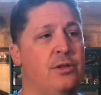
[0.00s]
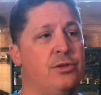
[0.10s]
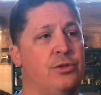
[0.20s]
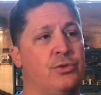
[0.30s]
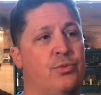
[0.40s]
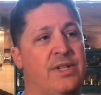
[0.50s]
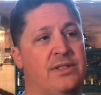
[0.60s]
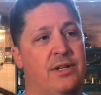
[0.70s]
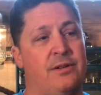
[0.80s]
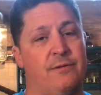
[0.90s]
There's
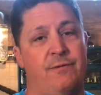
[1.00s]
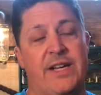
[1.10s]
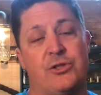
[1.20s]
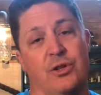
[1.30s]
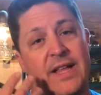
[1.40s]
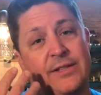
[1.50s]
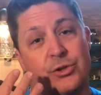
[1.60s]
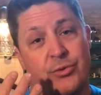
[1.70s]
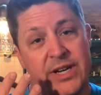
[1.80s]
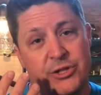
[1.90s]
risk of facial
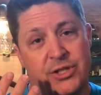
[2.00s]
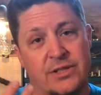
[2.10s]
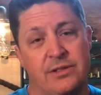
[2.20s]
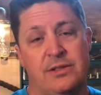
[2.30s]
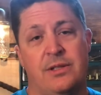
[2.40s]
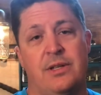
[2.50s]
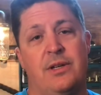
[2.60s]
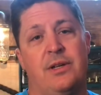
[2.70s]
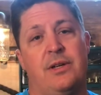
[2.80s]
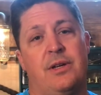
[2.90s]
lacerations,
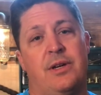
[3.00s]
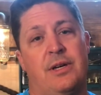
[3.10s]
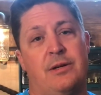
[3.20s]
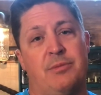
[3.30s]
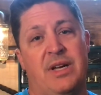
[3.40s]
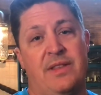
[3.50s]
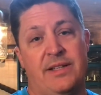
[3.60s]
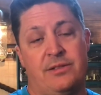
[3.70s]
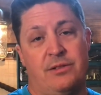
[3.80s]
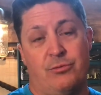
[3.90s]
and
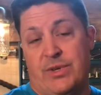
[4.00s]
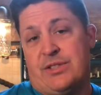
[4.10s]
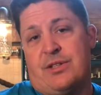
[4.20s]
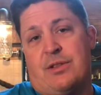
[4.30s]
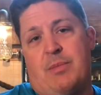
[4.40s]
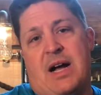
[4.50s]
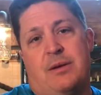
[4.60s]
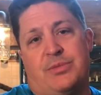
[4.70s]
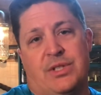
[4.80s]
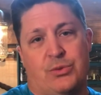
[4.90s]
then risk to the
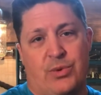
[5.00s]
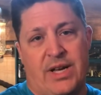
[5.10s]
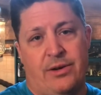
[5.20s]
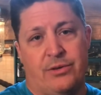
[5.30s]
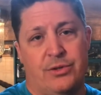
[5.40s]
moms as well.